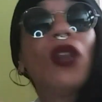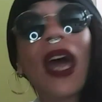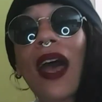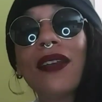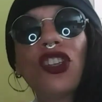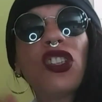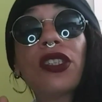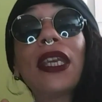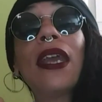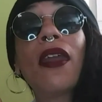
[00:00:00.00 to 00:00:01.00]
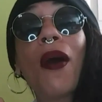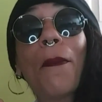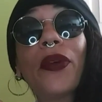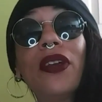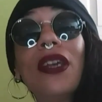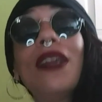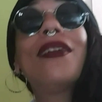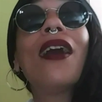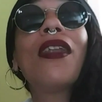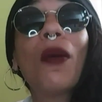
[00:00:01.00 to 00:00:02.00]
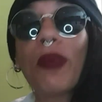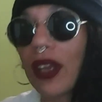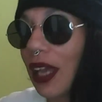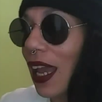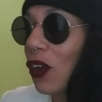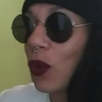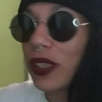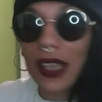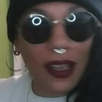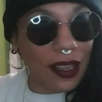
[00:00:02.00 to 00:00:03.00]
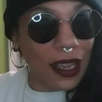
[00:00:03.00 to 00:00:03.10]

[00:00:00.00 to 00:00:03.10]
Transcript: lies. She tells her, get up. Get up. And Lou is like,